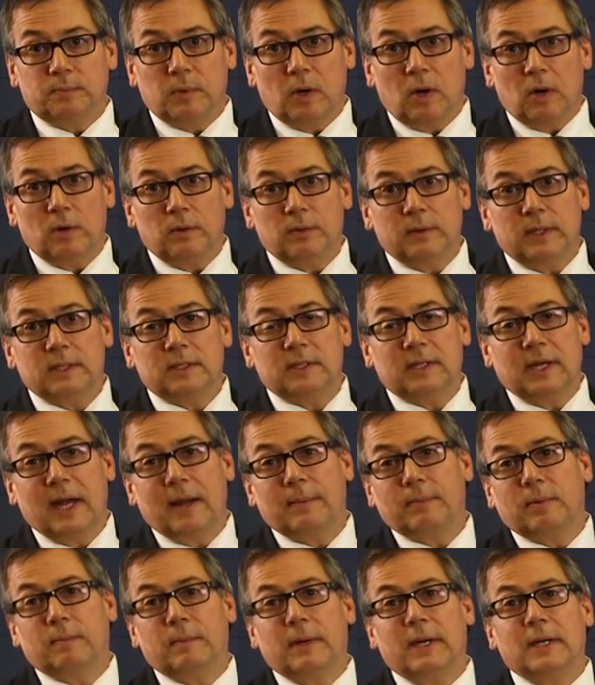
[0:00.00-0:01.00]
bone that's
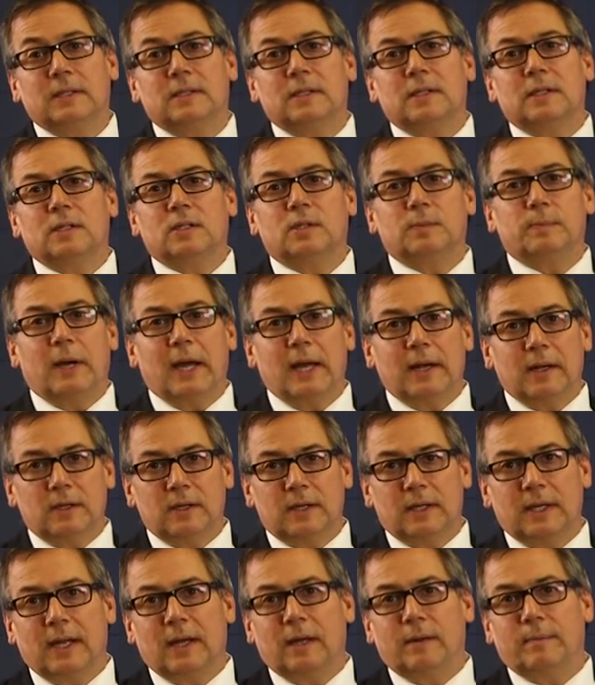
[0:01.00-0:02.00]
compromising the spinal
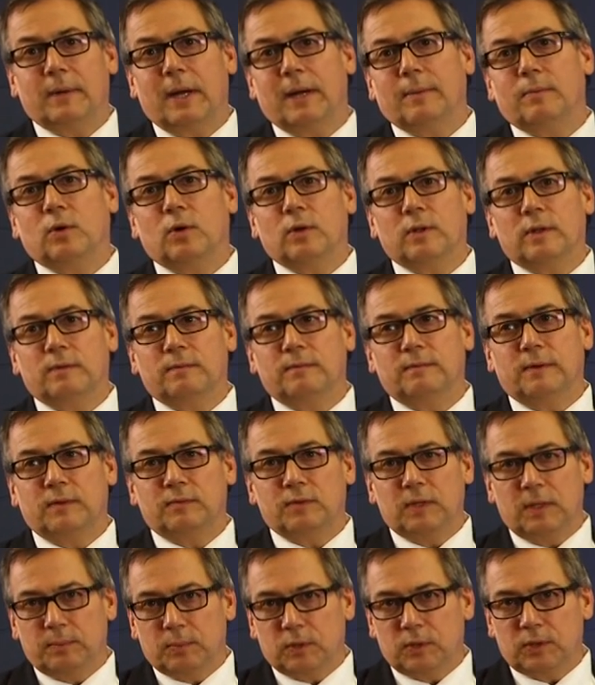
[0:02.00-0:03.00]
canal by more than
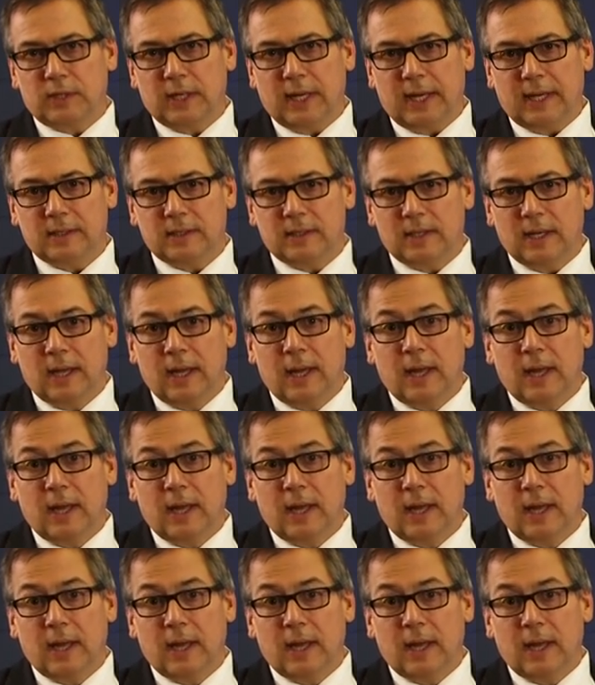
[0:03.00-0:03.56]
50%,